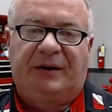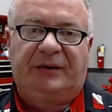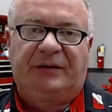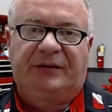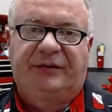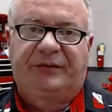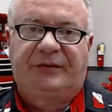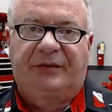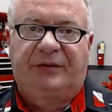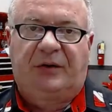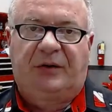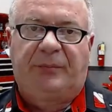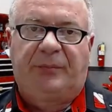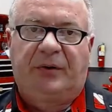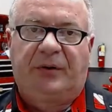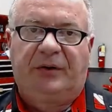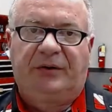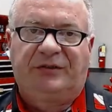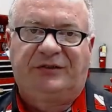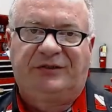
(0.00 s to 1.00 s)
It's the hard
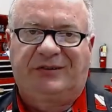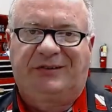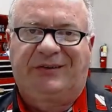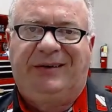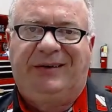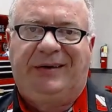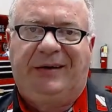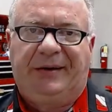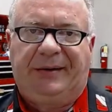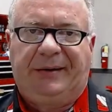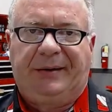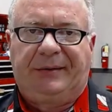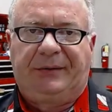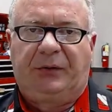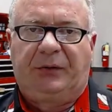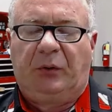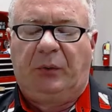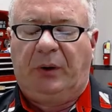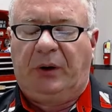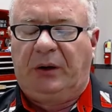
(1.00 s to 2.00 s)
part is just getting
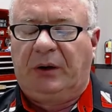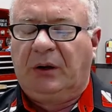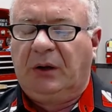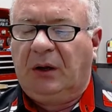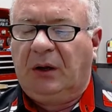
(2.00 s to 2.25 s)
to it,